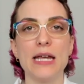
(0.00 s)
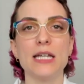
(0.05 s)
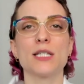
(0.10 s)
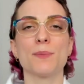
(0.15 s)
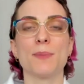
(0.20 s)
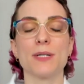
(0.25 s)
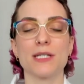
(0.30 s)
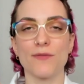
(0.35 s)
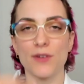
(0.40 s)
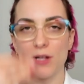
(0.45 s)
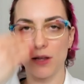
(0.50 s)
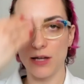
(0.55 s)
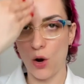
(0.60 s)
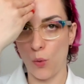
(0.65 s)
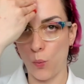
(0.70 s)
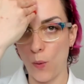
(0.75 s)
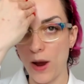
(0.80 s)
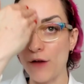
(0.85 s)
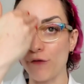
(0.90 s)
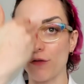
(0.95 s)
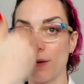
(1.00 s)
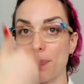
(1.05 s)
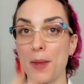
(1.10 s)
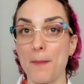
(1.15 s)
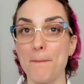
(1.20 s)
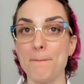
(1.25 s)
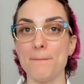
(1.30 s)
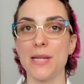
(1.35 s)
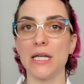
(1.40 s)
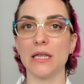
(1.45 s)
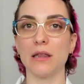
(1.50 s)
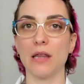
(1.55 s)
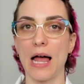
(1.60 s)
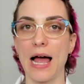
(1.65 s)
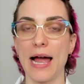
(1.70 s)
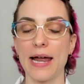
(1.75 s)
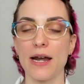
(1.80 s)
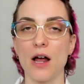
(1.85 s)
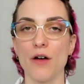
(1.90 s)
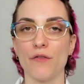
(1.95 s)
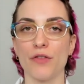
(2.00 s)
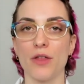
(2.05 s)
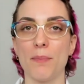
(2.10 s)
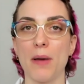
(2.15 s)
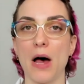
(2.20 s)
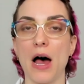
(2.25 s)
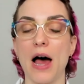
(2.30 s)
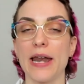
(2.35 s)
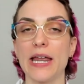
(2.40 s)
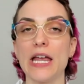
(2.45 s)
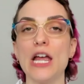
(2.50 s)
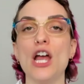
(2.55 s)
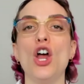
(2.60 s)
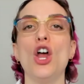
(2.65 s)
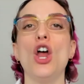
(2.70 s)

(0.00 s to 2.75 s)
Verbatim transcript: specifically away from the midline of the body.